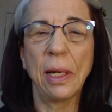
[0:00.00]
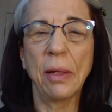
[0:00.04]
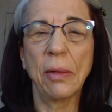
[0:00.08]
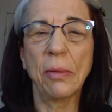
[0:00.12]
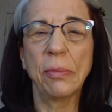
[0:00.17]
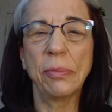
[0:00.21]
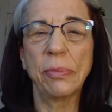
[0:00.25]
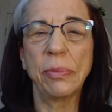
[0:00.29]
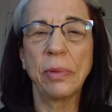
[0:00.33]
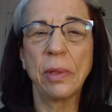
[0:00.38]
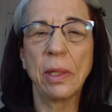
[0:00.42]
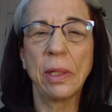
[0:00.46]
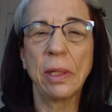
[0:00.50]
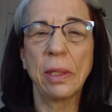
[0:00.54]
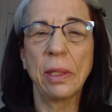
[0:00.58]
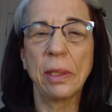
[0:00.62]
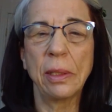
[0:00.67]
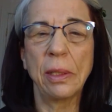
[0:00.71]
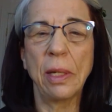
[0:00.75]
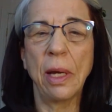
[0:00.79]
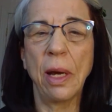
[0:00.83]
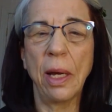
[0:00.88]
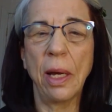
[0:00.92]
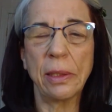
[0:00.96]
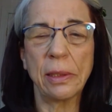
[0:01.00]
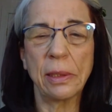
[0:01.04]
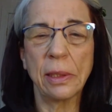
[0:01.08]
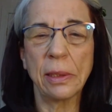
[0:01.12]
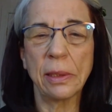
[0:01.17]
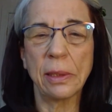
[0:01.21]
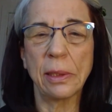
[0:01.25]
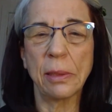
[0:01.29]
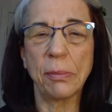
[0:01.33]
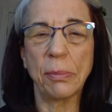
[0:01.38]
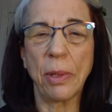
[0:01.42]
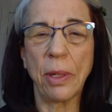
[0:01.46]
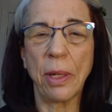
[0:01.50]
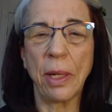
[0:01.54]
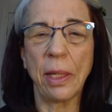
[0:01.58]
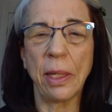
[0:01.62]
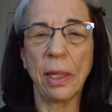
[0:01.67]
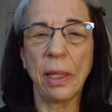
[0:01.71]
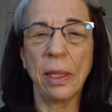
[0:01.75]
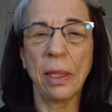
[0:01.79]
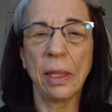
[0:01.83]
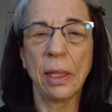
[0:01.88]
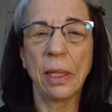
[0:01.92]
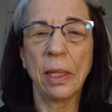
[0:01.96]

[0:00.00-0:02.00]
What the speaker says: of not just a body.